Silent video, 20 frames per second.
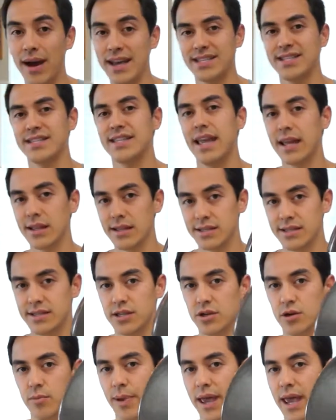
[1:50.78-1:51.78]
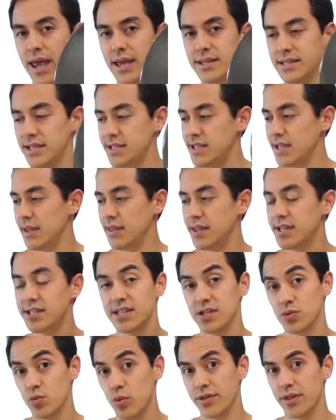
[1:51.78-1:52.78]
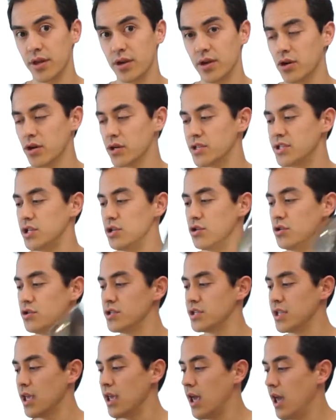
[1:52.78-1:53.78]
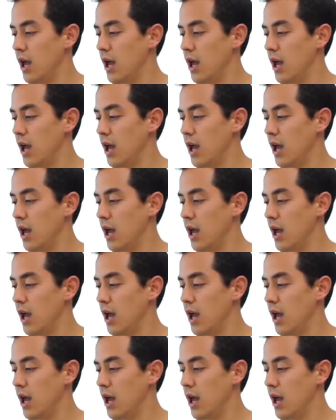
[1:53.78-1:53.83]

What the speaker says: my stainless steel pans. They say this is what the cooks use.